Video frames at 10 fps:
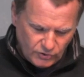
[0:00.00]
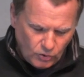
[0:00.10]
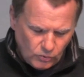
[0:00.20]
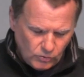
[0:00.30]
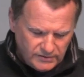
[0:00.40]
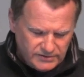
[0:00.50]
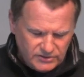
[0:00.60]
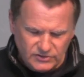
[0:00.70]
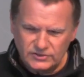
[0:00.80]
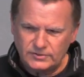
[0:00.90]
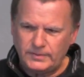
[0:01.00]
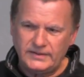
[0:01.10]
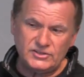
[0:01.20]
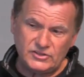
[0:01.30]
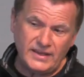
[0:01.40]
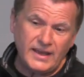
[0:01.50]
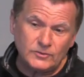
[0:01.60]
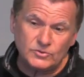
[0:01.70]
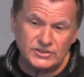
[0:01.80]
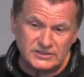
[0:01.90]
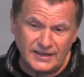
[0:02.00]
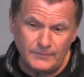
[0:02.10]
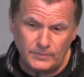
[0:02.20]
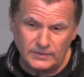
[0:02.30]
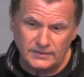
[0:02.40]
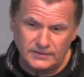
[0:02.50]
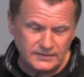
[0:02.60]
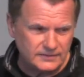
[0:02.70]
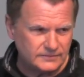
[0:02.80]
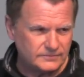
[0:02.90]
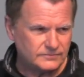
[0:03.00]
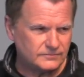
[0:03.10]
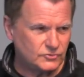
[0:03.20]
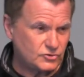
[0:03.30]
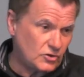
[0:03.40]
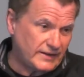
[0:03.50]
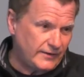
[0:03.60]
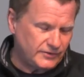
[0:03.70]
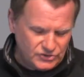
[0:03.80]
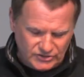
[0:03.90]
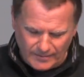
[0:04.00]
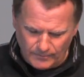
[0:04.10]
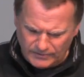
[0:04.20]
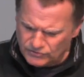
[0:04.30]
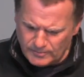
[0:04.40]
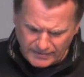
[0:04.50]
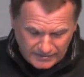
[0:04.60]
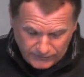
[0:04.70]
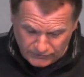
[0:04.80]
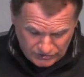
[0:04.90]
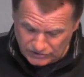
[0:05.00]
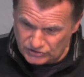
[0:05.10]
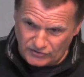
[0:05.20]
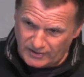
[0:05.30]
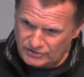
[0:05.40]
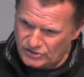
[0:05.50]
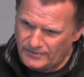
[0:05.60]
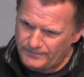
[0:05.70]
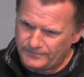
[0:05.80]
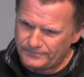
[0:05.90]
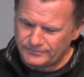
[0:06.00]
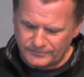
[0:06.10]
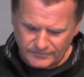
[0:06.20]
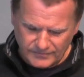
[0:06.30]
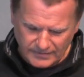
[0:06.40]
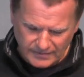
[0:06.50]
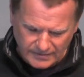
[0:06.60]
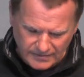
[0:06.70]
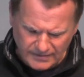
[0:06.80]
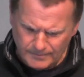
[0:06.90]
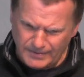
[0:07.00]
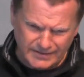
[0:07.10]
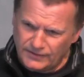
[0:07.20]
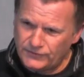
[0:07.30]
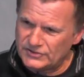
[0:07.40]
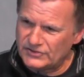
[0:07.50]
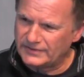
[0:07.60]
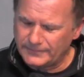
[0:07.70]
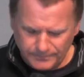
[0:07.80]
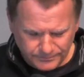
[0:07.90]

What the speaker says: the holiest place then was the temple. It's called Herod's Temple. It was a magnificent structure. Magnificent.